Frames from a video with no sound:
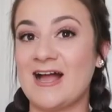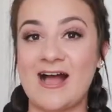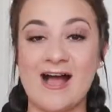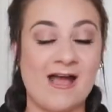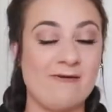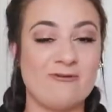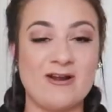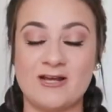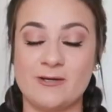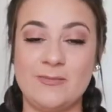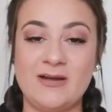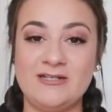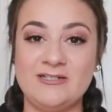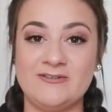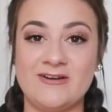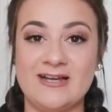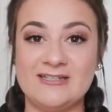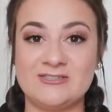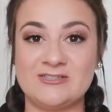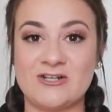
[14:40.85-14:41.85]
I recommend you
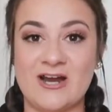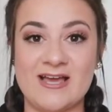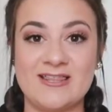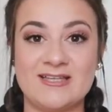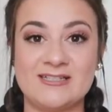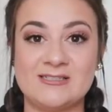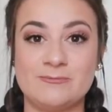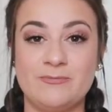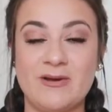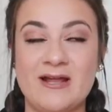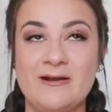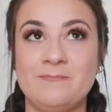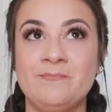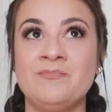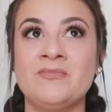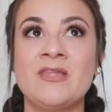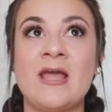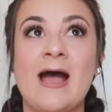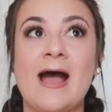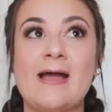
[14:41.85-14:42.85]
guys try this, but
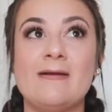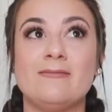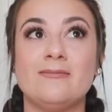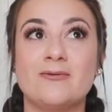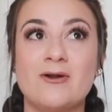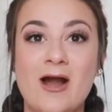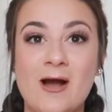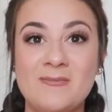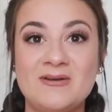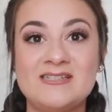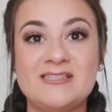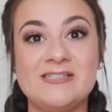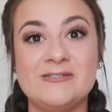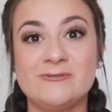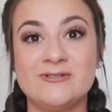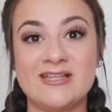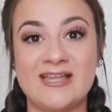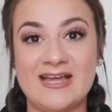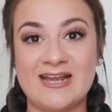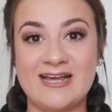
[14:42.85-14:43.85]
I promise you
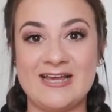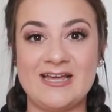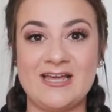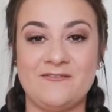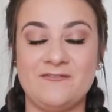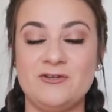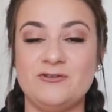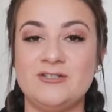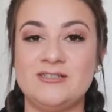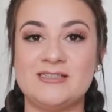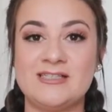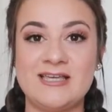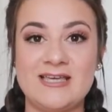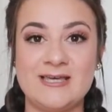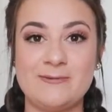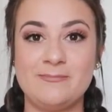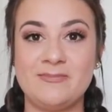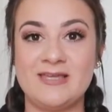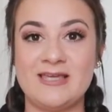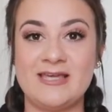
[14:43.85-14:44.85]
will get it if you just
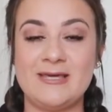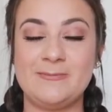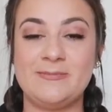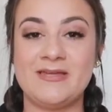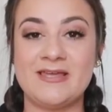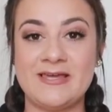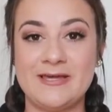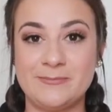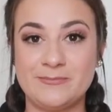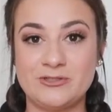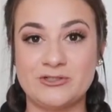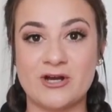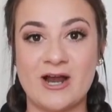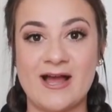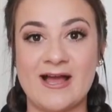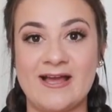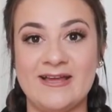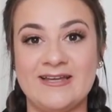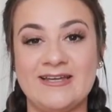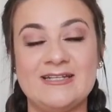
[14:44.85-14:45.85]
keep
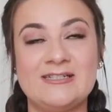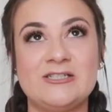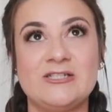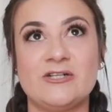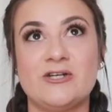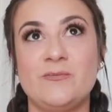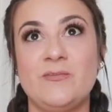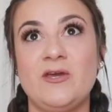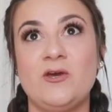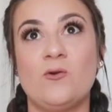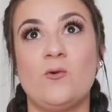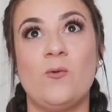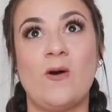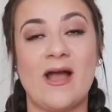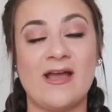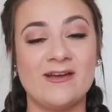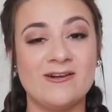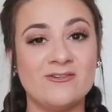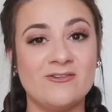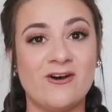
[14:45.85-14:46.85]
trying. It took me
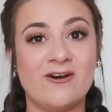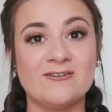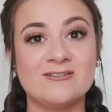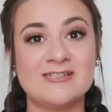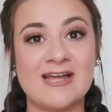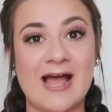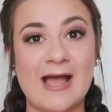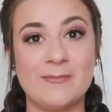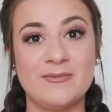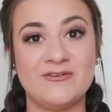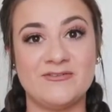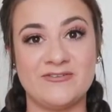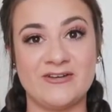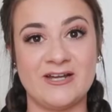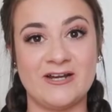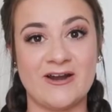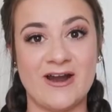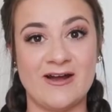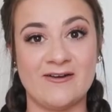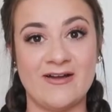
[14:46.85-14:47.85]
quite a long time to
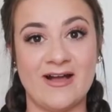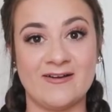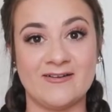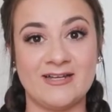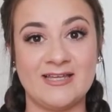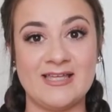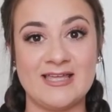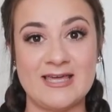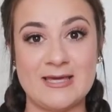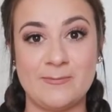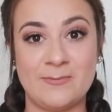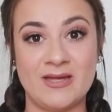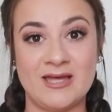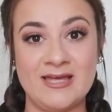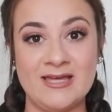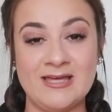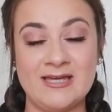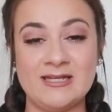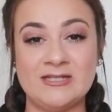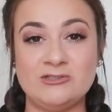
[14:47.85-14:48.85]
figure out how to keep
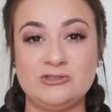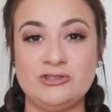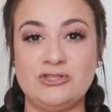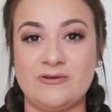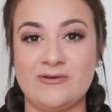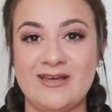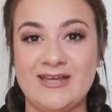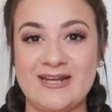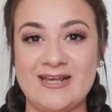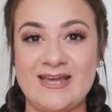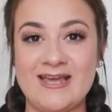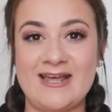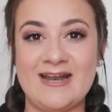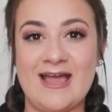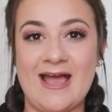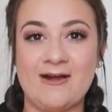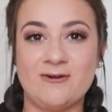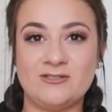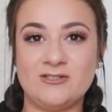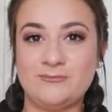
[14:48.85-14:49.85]
doing it and
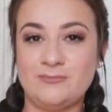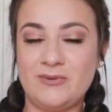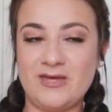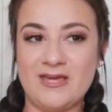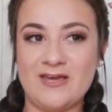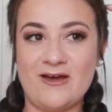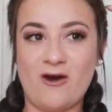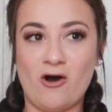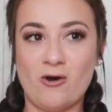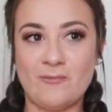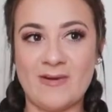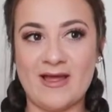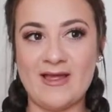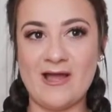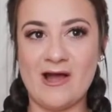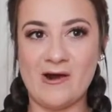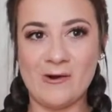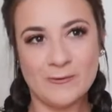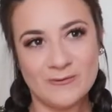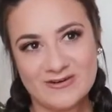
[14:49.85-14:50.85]
how to be on
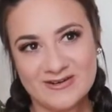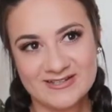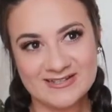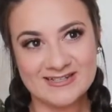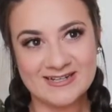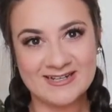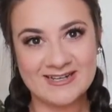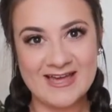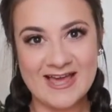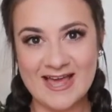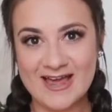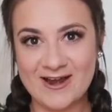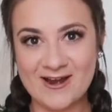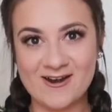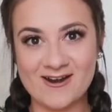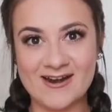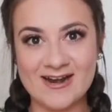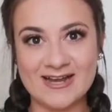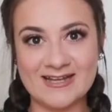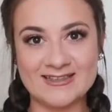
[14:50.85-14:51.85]
my own
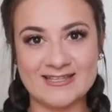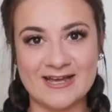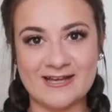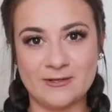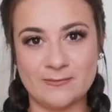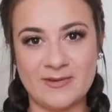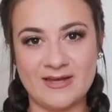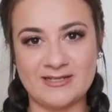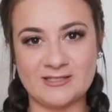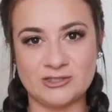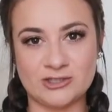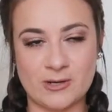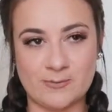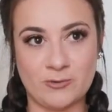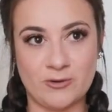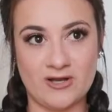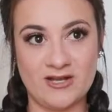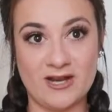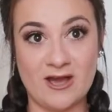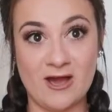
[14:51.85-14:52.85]
hair and like making sure I'm
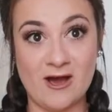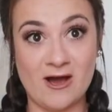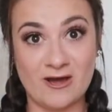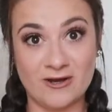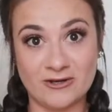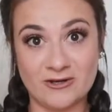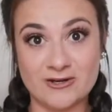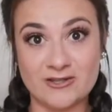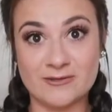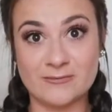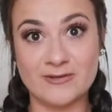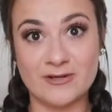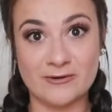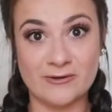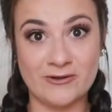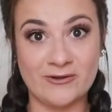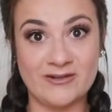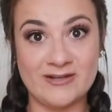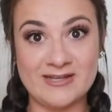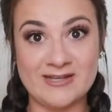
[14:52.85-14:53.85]
going under the
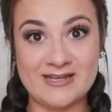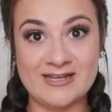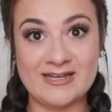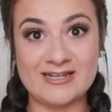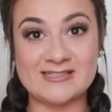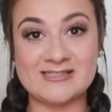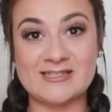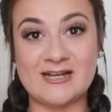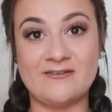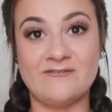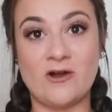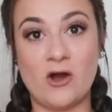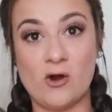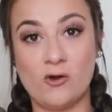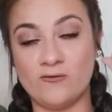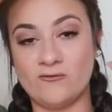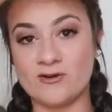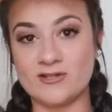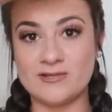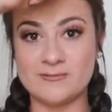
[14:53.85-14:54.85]
middle instead of
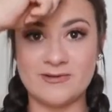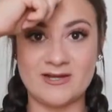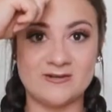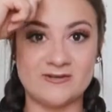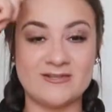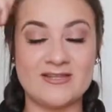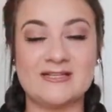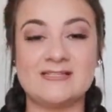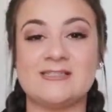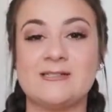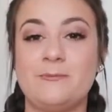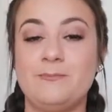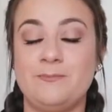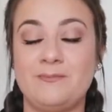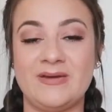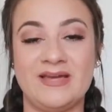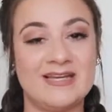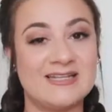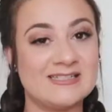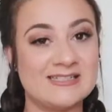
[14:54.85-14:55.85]
over the middle. That's the
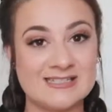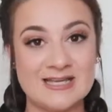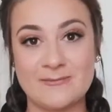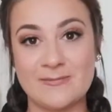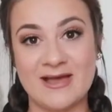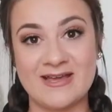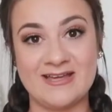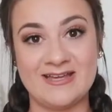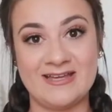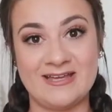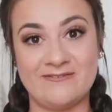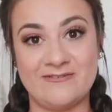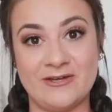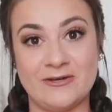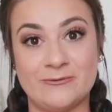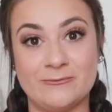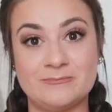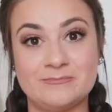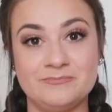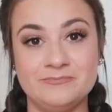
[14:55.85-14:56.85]
biggest tip I can give
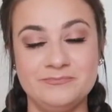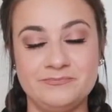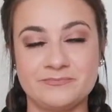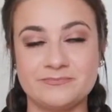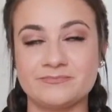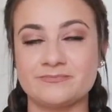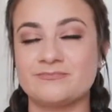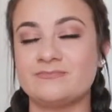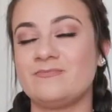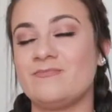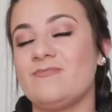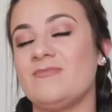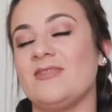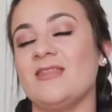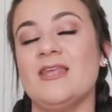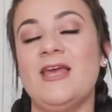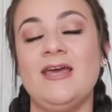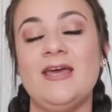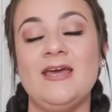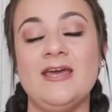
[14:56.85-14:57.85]
you,
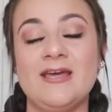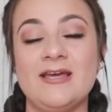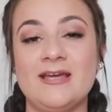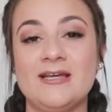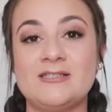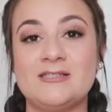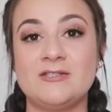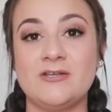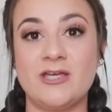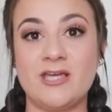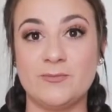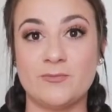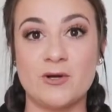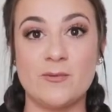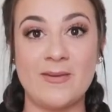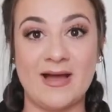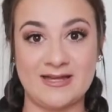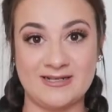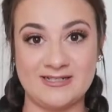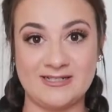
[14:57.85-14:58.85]
is to keep
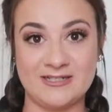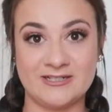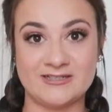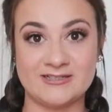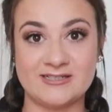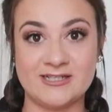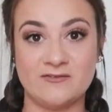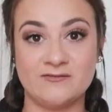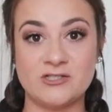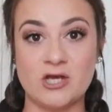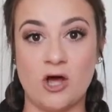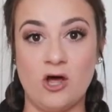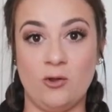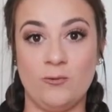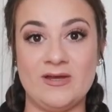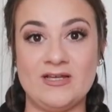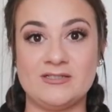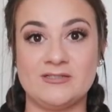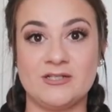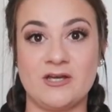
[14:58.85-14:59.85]
reminding yourself to
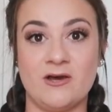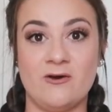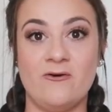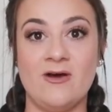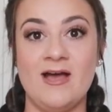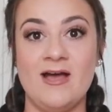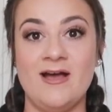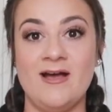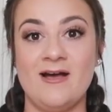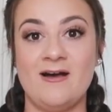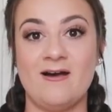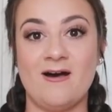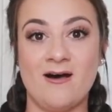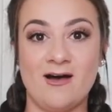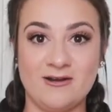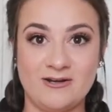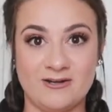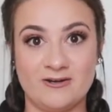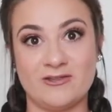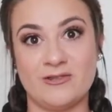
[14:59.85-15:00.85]
always go
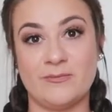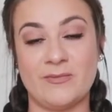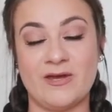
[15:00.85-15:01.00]
under the